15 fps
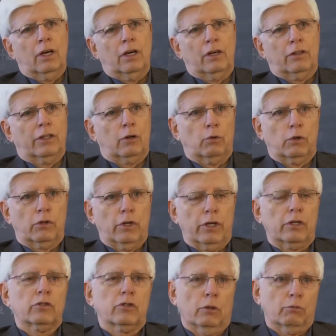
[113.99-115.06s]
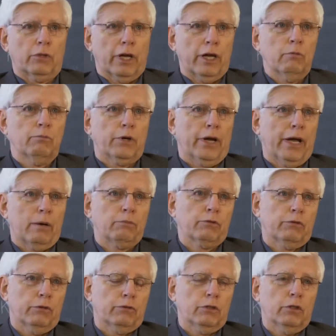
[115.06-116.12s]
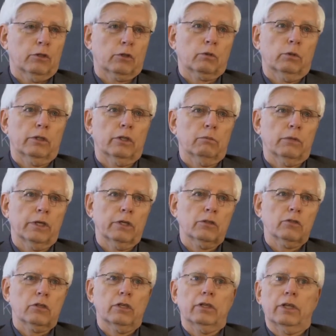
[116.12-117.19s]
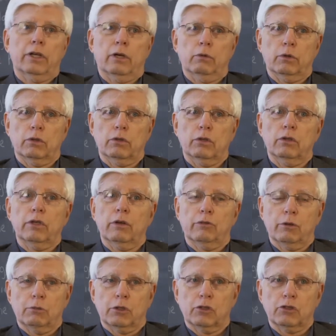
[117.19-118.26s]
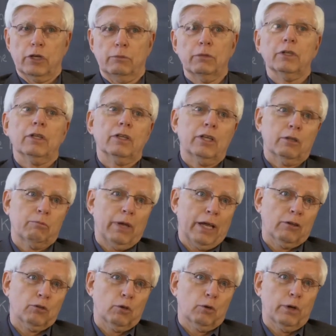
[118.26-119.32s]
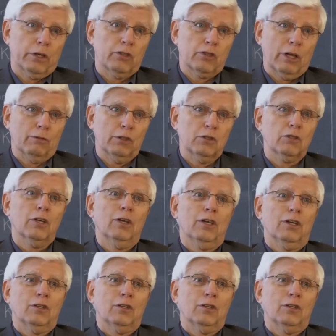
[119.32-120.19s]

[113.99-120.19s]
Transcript: Uh, that would take some time, perhaps 15 or 20 minutes, and then I would give them an assignment, get back to grade sevens,